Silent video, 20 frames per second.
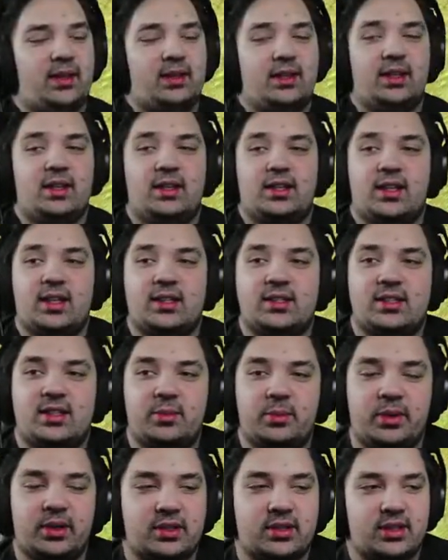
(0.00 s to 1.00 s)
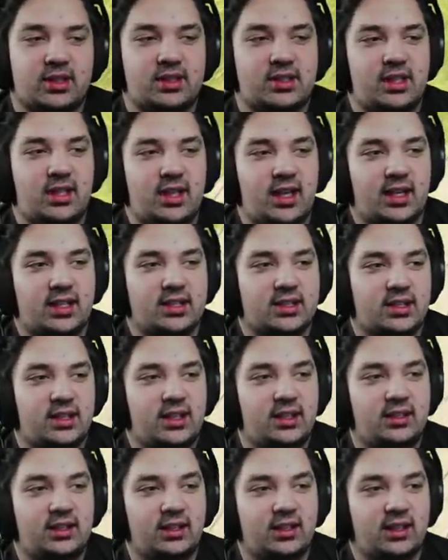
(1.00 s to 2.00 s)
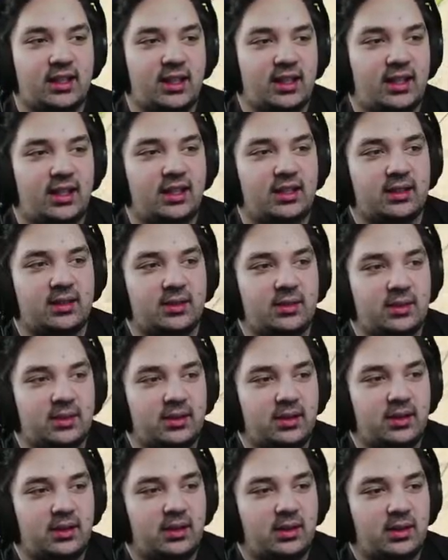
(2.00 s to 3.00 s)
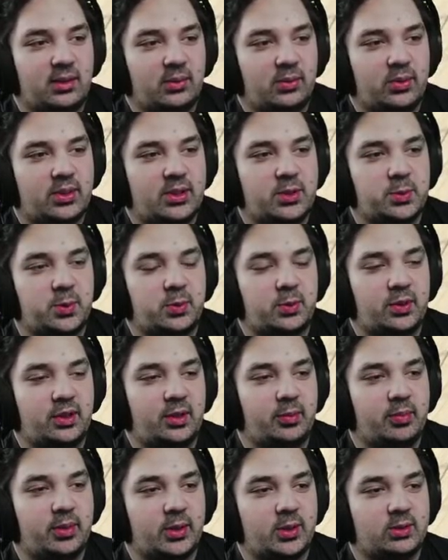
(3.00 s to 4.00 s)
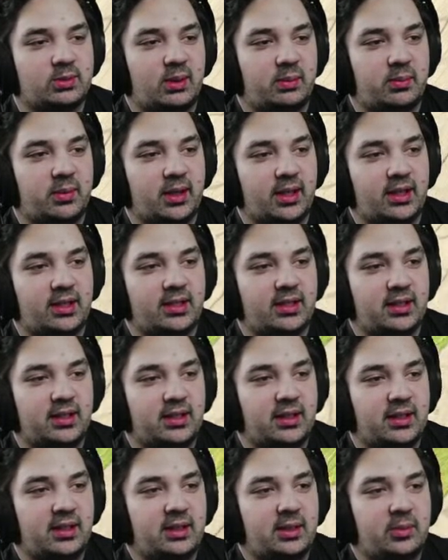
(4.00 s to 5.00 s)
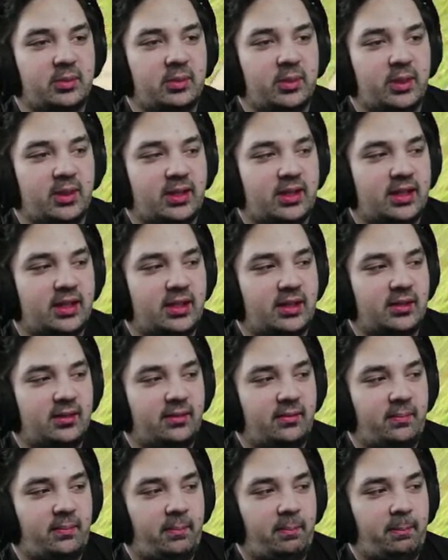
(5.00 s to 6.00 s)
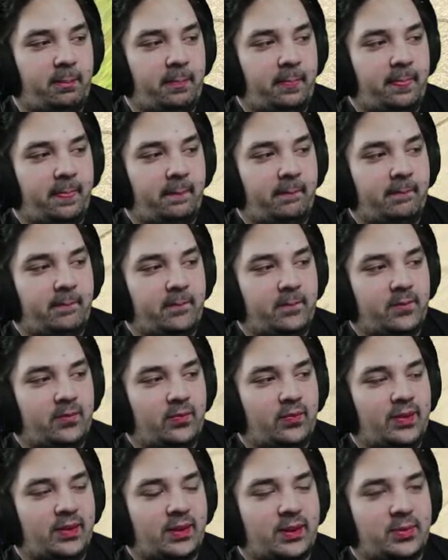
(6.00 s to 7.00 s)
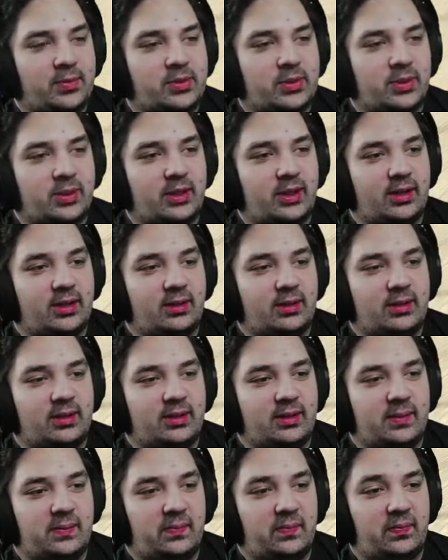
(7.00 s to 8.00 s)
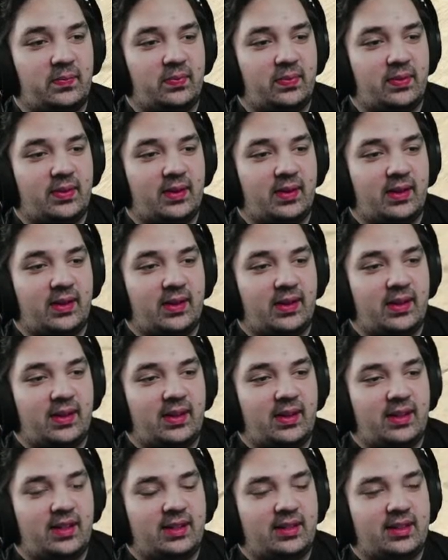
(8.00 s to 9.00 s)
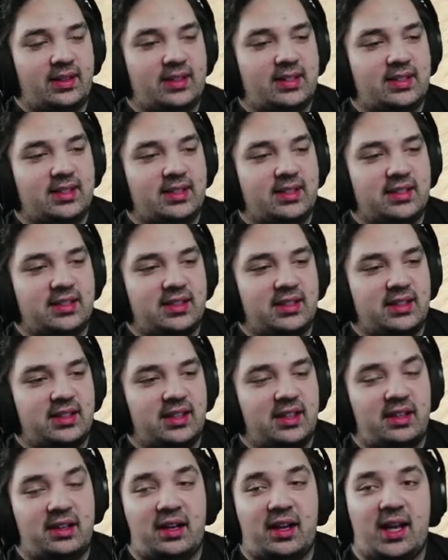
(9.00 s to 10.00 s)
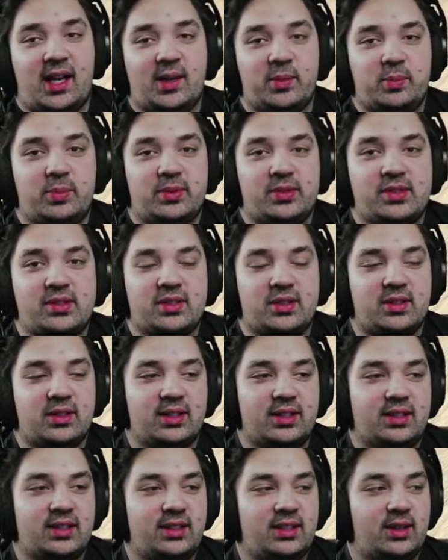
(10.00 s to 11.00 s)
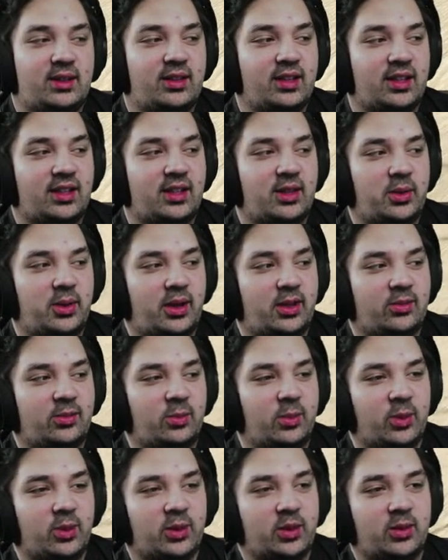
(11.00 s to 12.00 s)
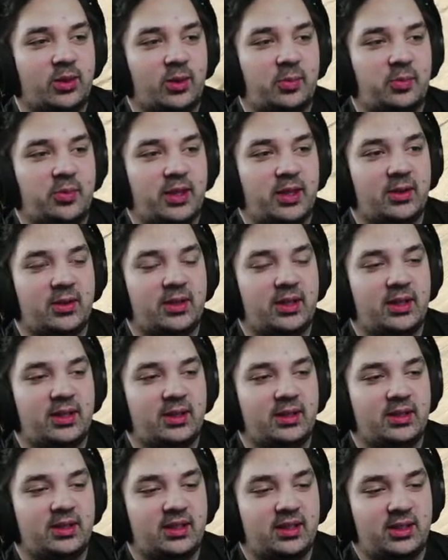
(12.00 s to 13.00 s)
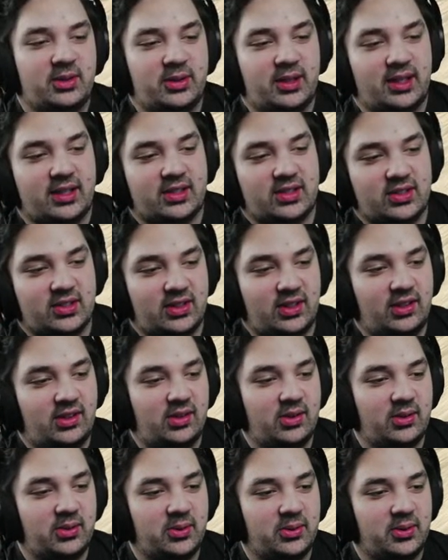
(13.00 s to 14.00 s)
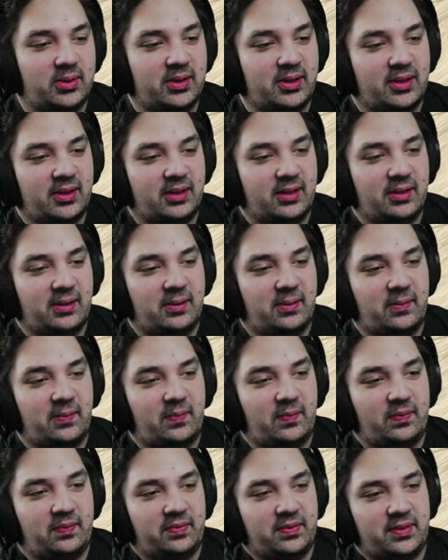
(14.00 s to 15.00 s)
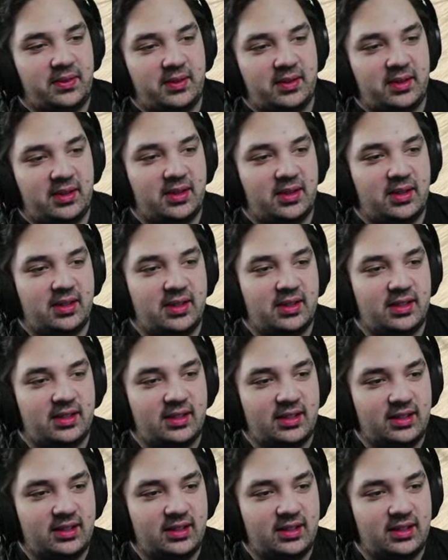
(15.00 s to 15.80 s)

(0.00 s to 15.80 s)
Yeah, you can't see much, because he actually... He did get hit. Which is what really blows my mind. But, uh... Sorry, Harry. Listen, it happens, all right? You think you have more grip down here than you actually do. Uh,